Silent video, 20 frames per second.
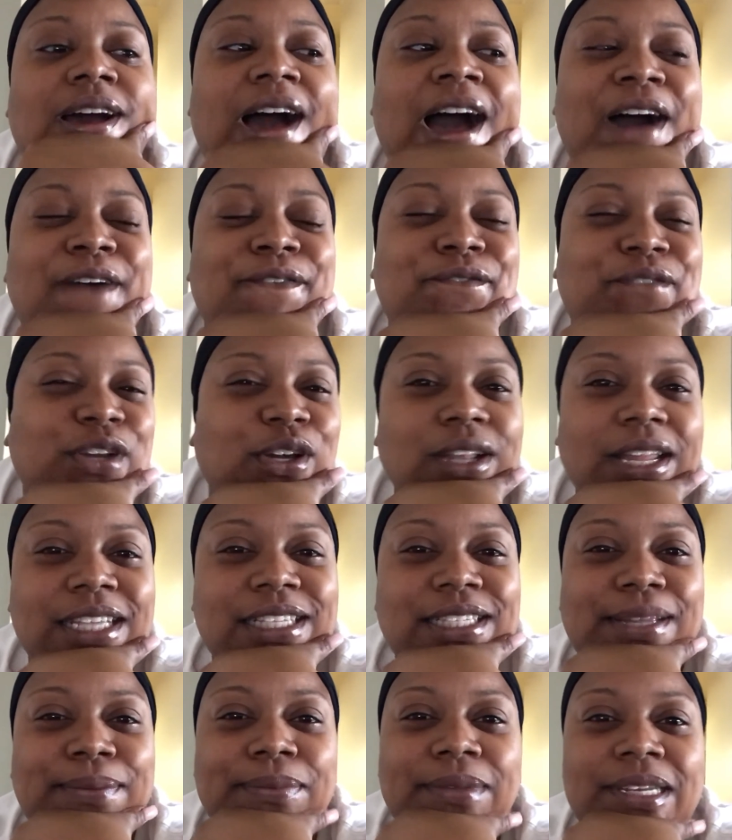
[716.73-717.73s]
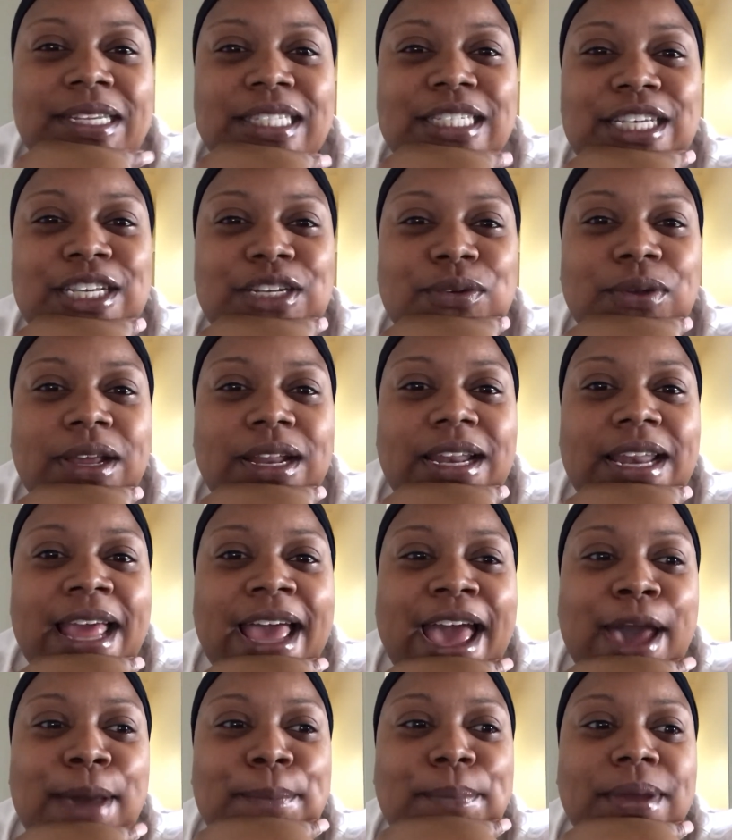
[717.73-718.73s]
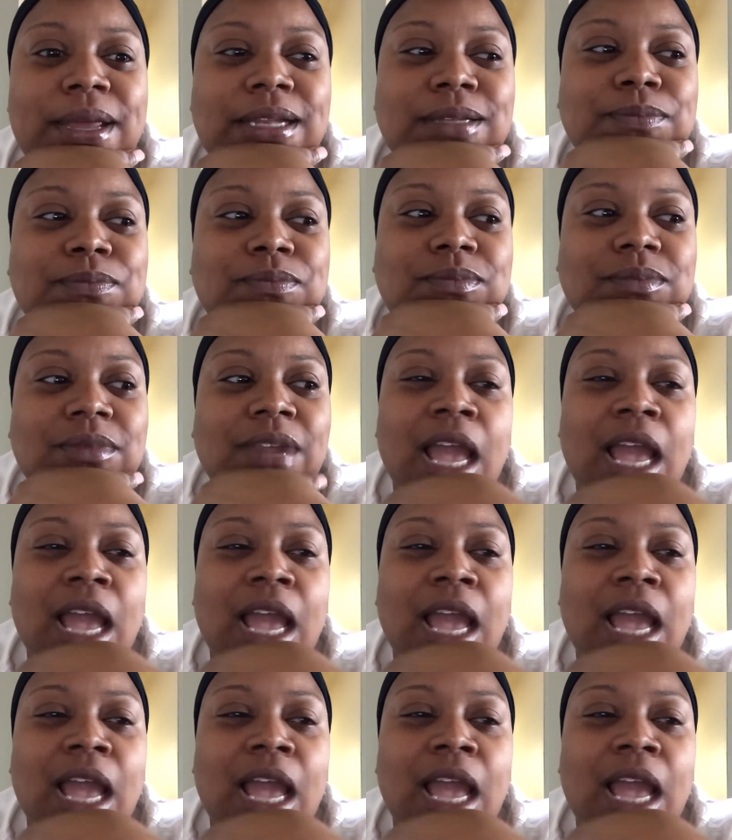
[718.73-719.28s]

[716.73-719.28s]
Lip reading: I feel like something is getting ready to happen.